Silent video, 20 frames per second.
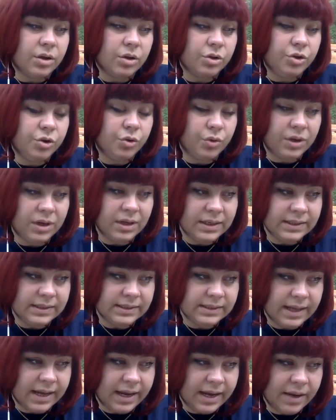During
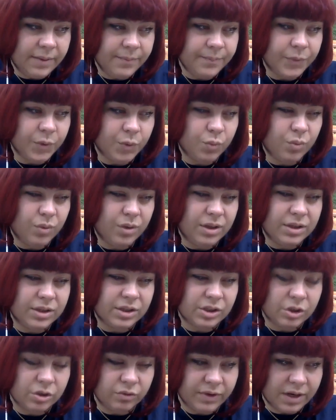this day,
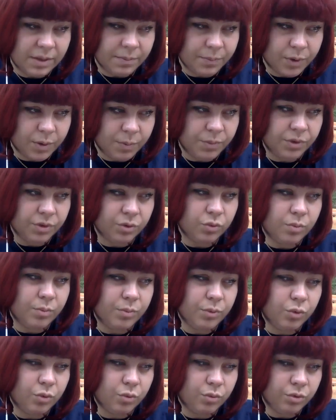it's not very appropriate to
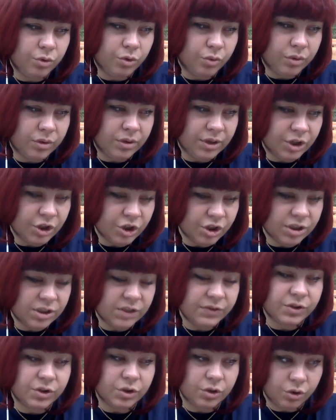do new
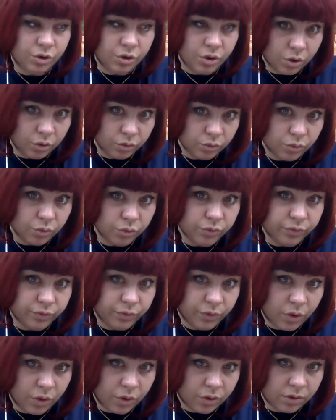initiatives, not good
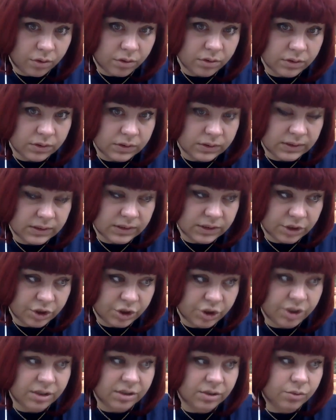for
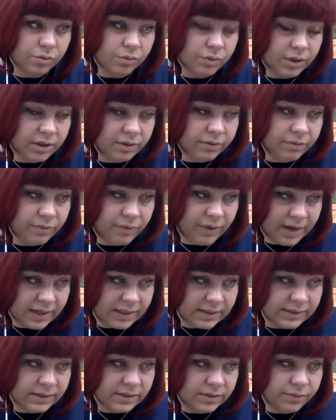surgical,
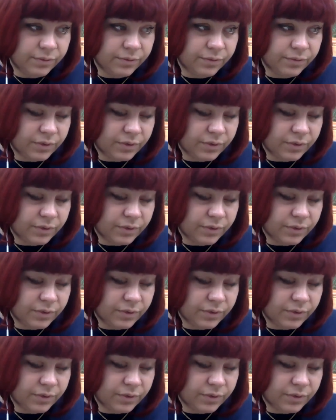invasive